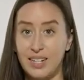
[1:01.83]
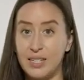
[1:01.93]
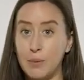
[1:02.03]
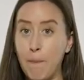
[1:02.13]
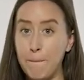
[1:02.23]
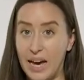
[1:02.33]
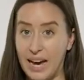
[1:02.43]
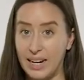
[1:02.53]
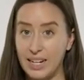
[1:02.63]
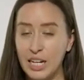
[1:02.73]
it's
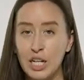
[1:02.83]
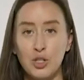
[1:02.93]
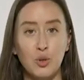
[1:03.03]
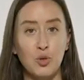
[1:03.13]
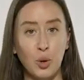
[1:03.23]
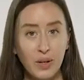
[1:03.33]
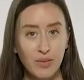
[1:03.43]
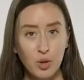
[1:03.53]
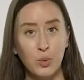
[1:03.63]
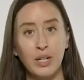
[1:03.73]
bag. So you don't
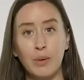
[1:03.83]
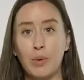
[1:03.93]
have to worry